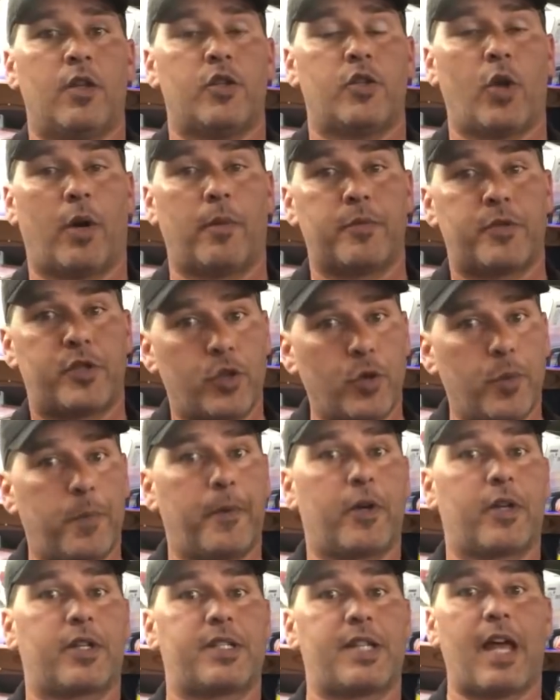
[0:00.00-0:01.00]
So I'm
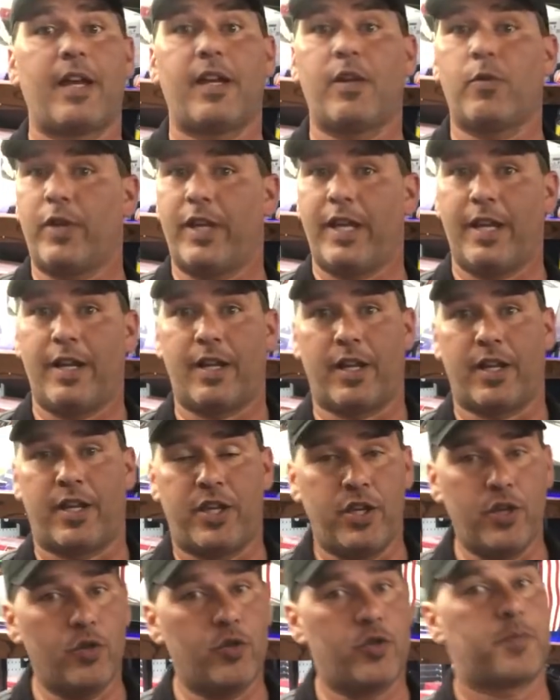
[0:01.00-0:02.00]
super excited. We hit a
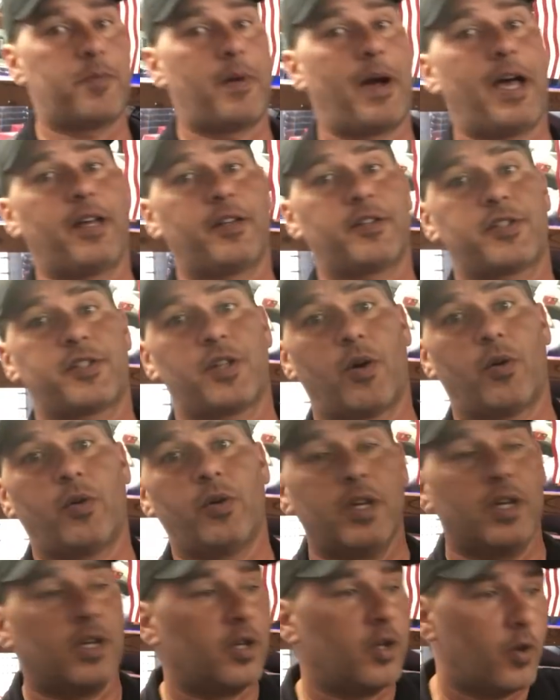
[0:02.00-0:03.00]
huge milestone.
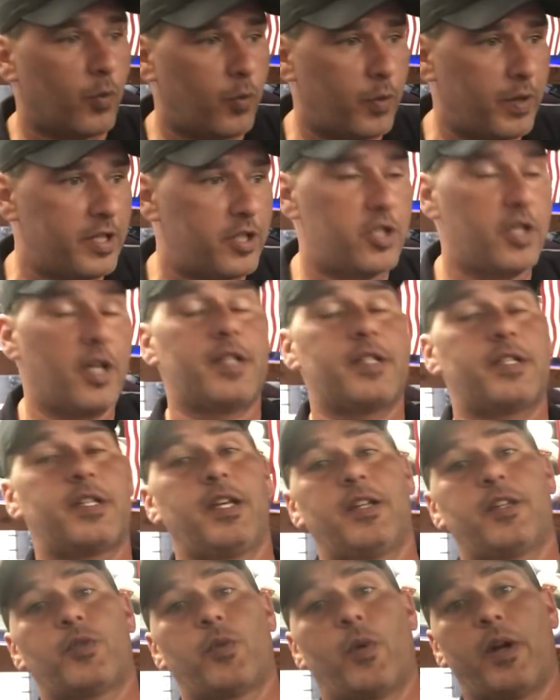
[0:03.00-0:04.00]
We just
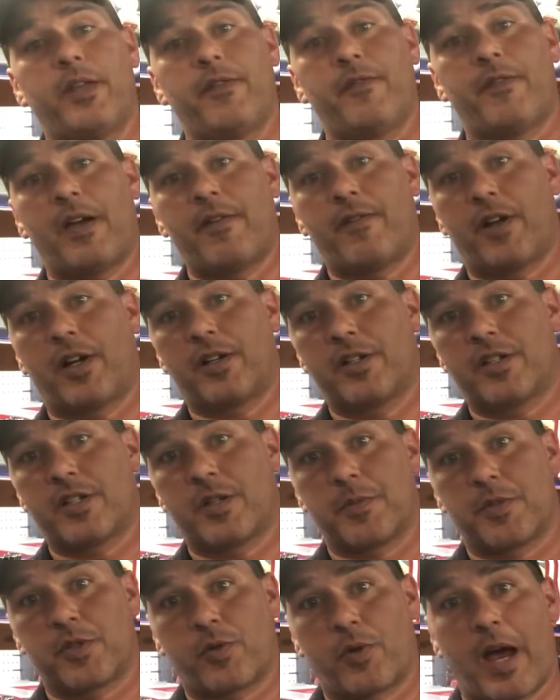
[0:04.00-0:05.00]
hit 2,500
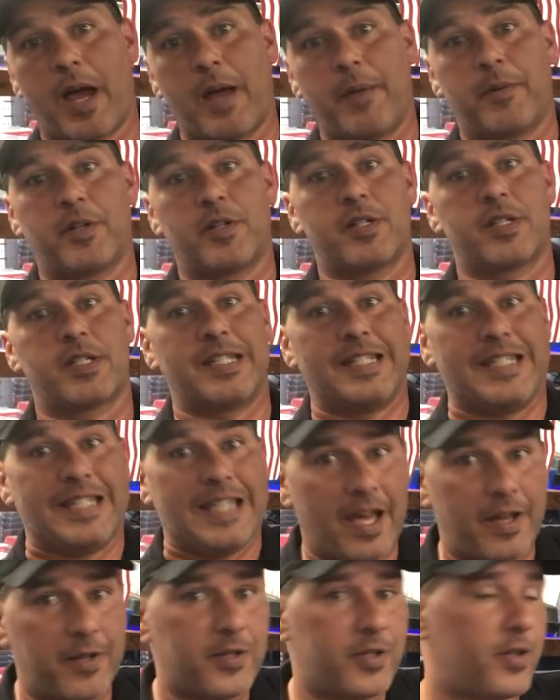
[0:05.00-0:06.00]
subscribers
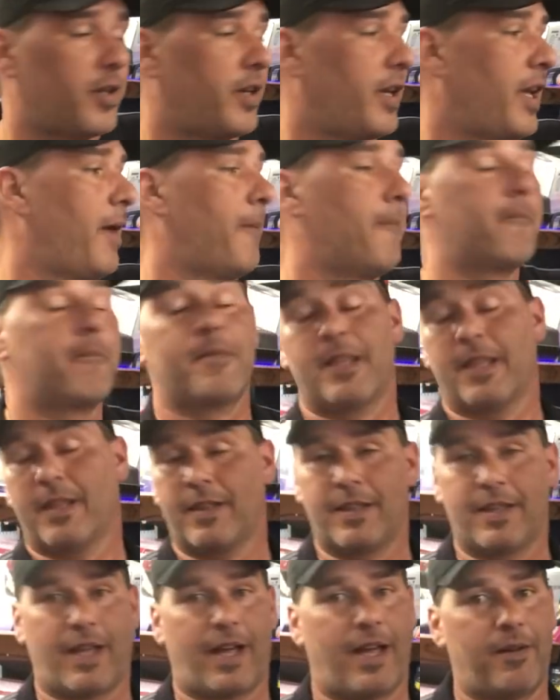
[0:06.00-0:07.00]
yesterday.
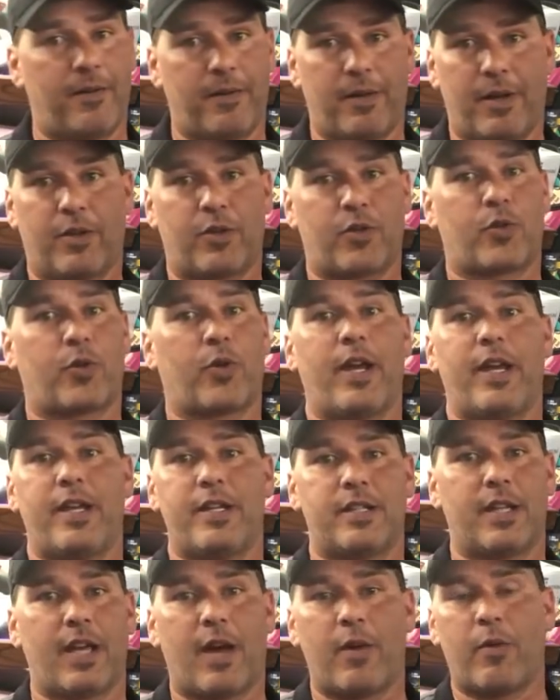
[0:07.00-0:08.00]

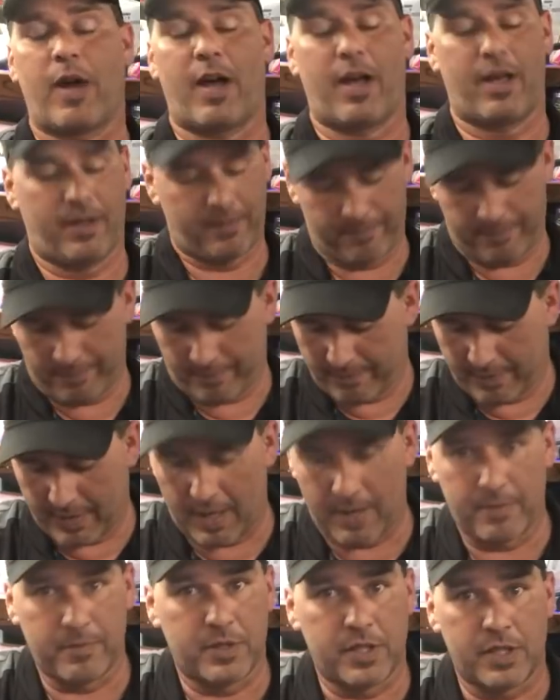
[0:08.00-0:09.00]
Crazy.
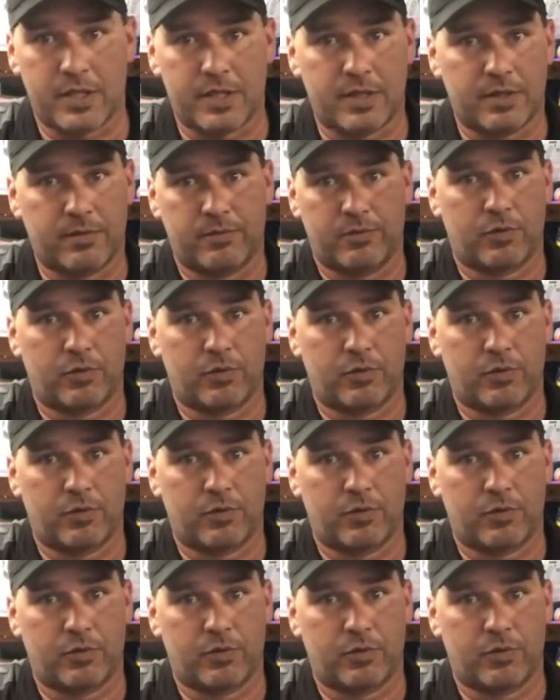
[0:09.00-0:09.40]
I'm just